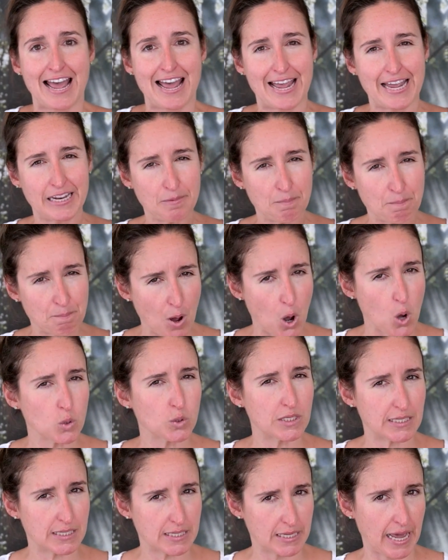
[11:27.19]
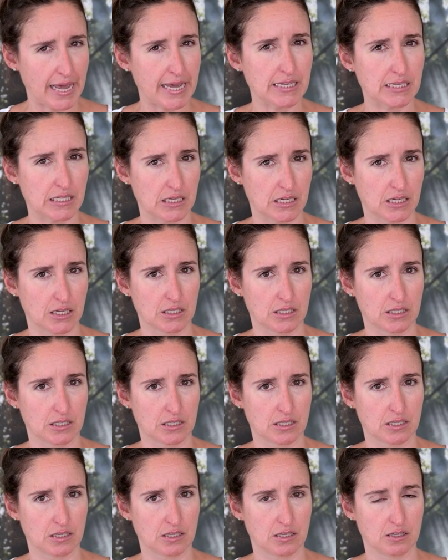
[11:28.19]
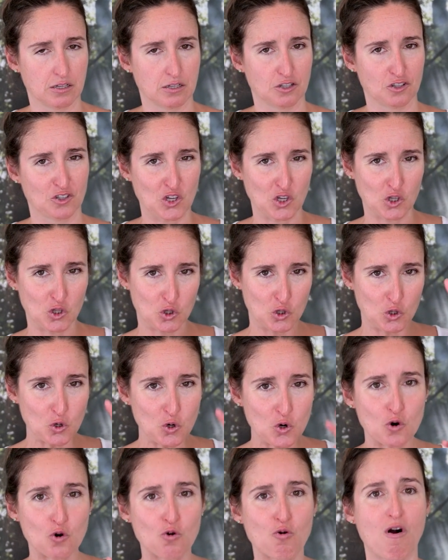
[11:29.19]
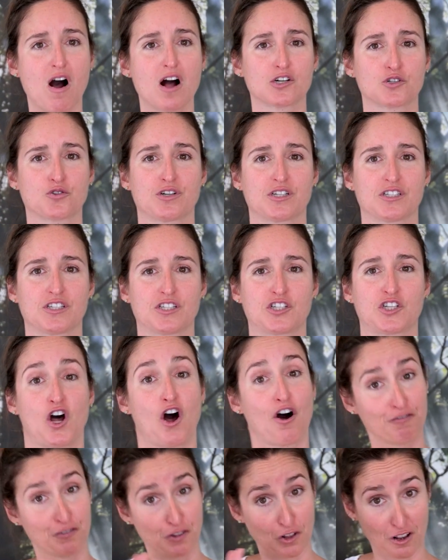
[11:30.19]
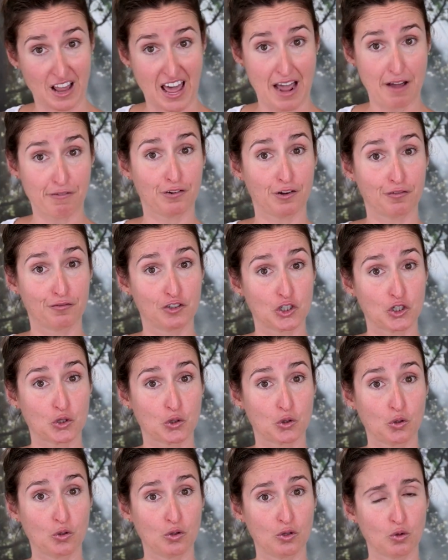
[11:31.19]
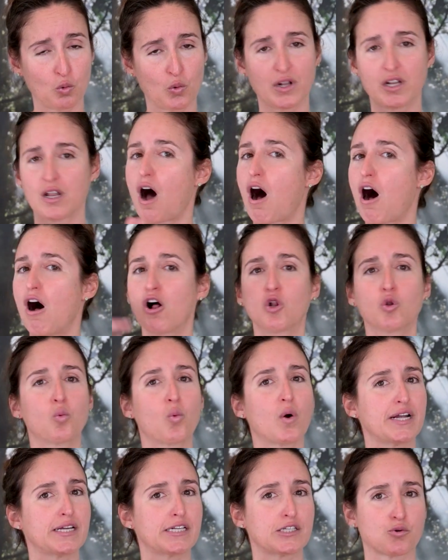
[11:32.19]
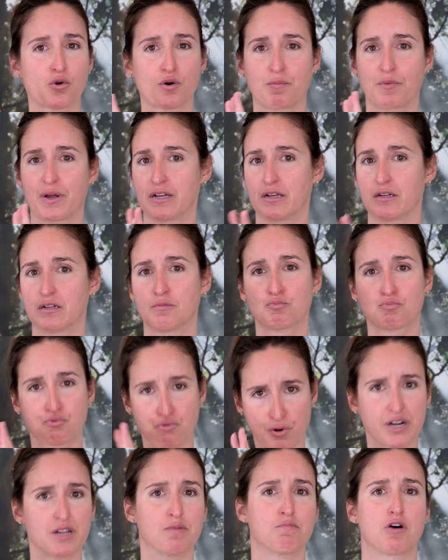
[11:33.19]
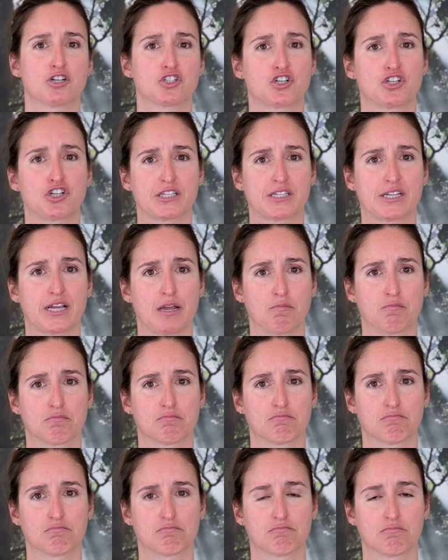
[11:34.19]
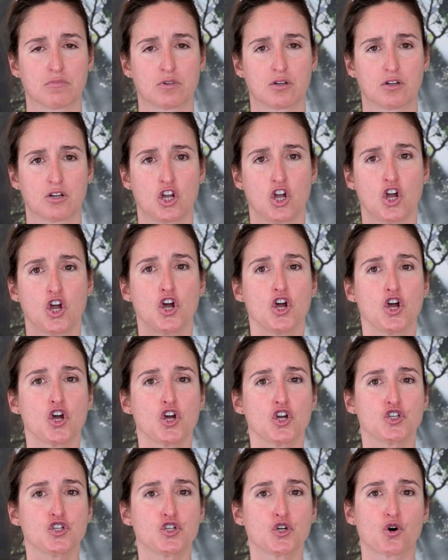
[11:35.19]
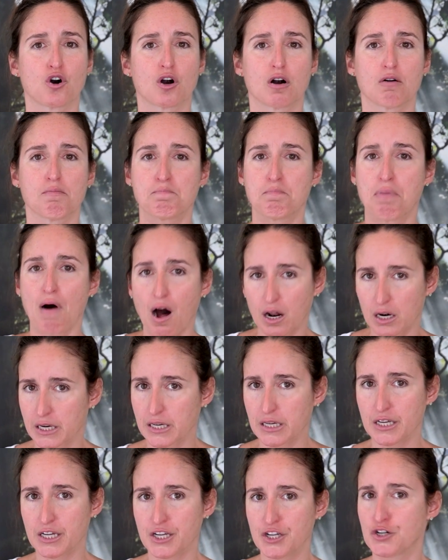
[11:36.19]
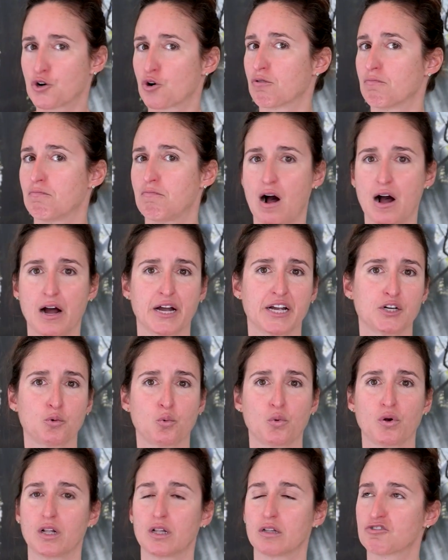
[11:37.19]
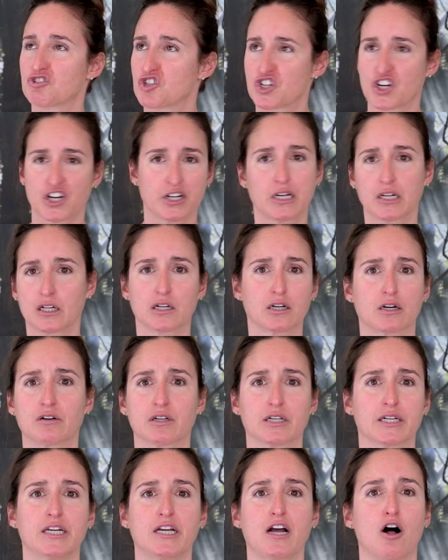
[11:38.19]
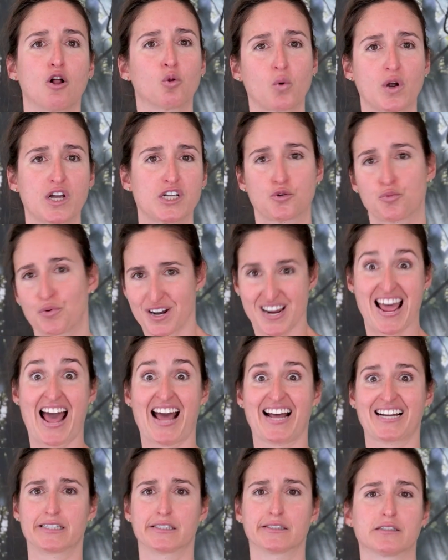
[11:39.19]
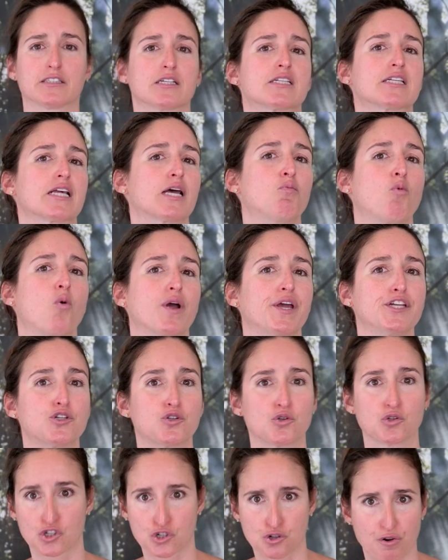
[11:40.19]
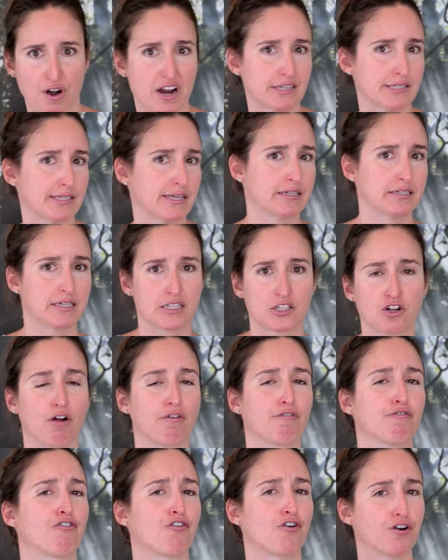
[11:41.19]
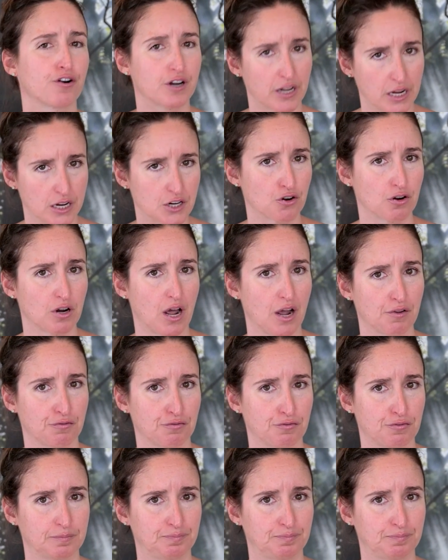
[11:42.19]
In most cases, the 2 quadrants of the left of the tool will always remain pretty much the same. Your body, your mind will generally always react the same way to stress and discomfort in your life.